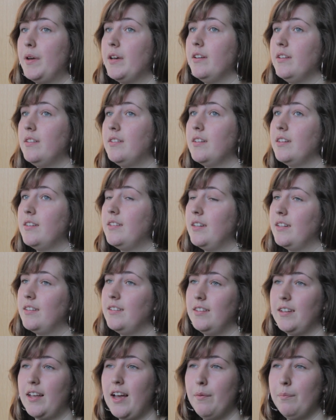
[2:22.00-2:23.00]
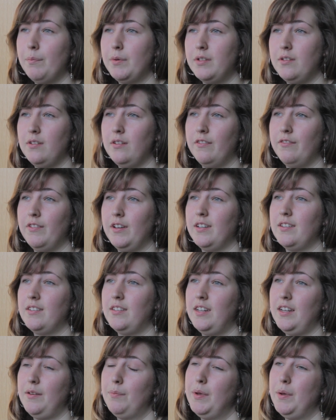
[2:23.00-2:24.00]
because Sussex is a campus
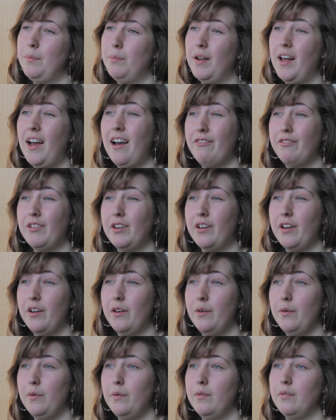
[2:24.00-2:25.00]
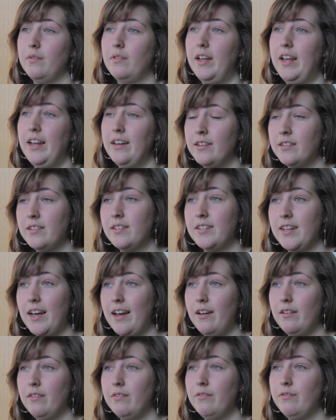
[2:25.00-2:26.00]
university, people have to go into
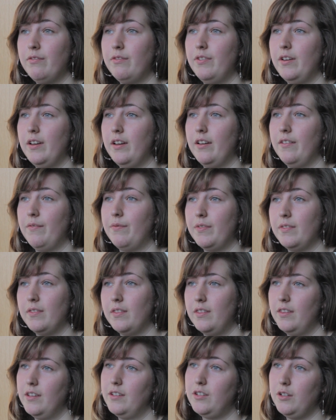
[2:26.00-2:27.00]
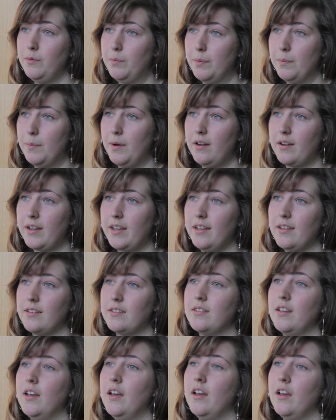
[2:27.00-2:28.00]
town for the
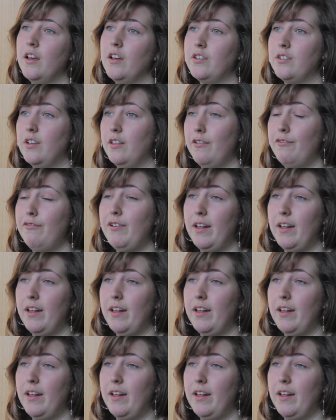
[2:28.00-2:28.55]
supermarkets. So the